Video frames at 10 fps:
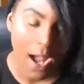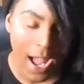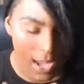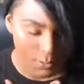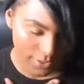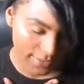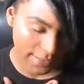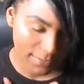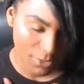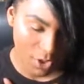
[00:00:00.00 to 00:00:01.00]
Well, I wanted
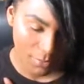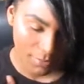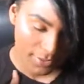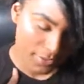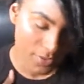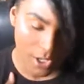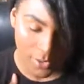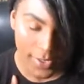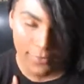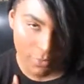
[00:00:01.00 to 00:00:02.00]
to keep going, but you know,
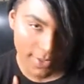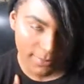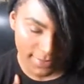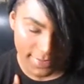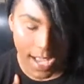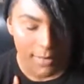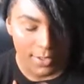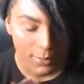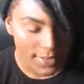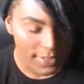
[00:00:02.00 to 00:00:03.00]
he forced me to stop.
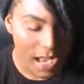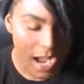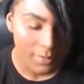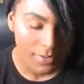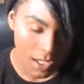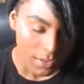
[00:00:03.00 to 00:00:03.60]
So we stop.